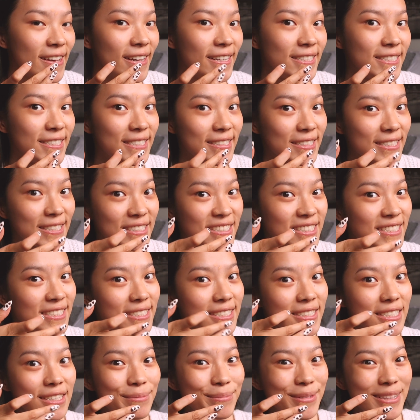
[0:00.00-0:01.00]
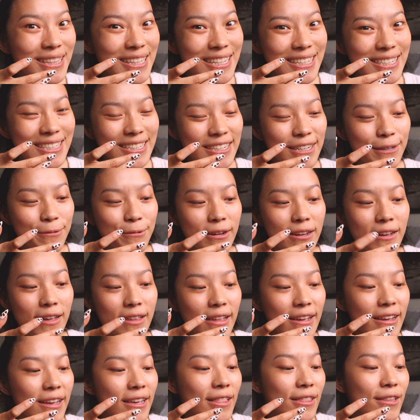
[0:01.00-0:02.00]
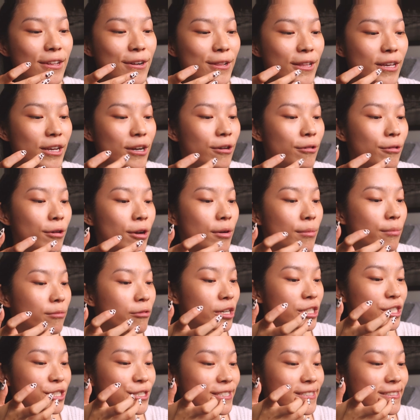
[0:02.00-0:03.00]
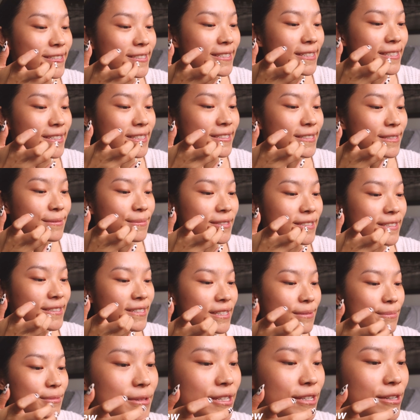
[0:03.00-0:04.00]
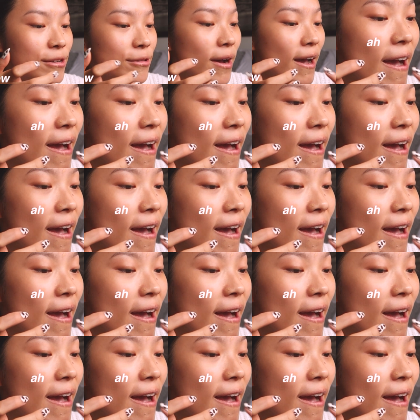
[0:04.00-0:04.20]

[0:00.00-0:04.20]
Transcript: anything to blend it out with. I literally own no brushes and it's on my lip. Ew.